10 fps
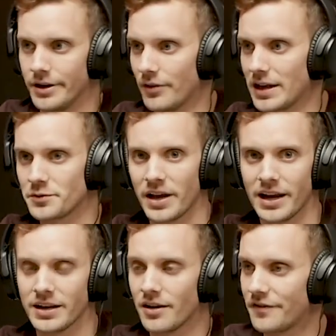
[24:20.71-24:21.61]
thanks for
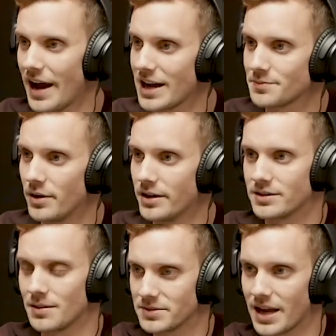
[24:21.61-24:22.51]
getting it done fast, but
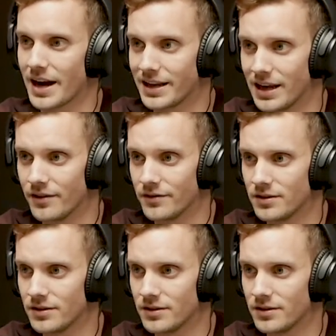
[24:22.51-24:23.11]
something's got to give.